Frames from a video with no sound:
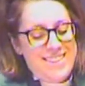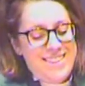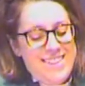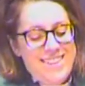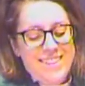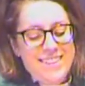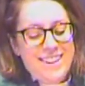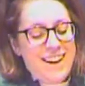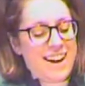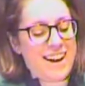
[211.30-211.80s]

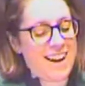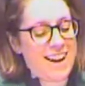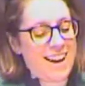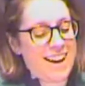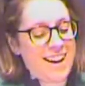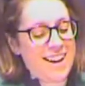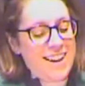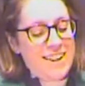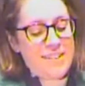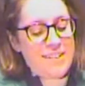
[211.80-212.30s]

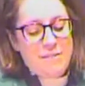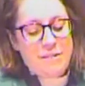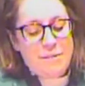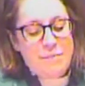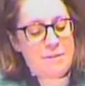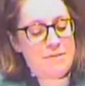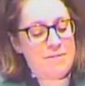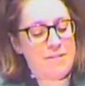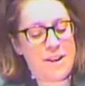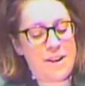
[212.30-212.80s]
God from
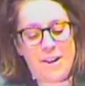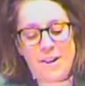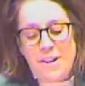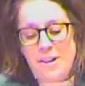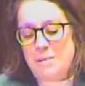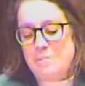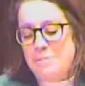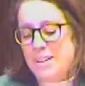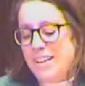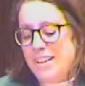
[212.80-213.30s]
the
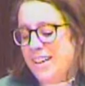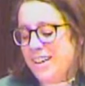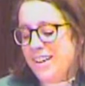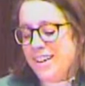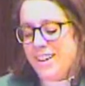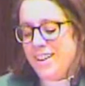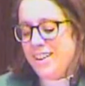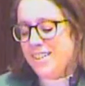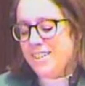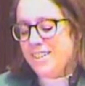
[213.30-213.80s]
very
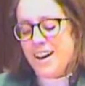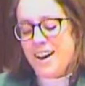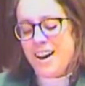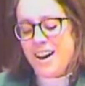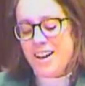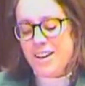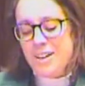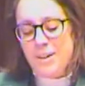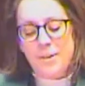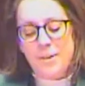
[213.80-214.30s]
beginning,
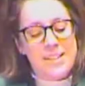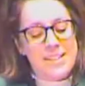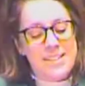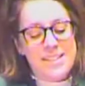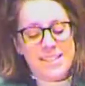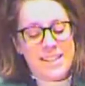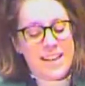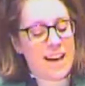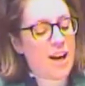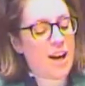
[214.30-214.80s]
God who
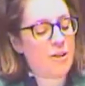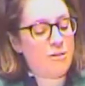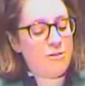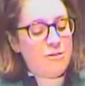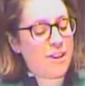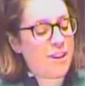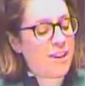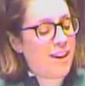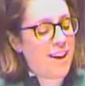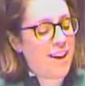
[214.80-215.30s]
is the
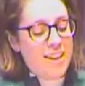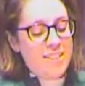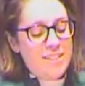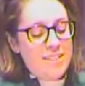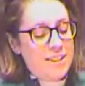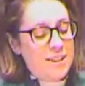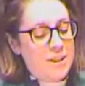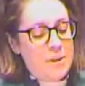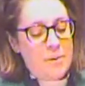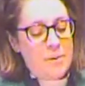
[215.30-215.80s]
Alpha and
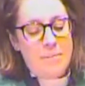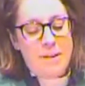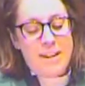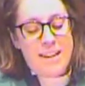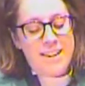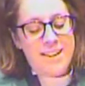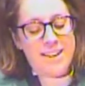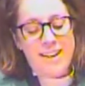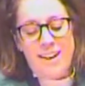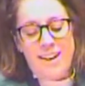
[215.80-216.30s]
the
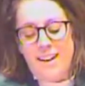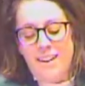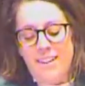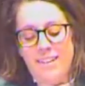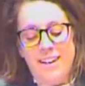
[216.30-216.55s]
Omega,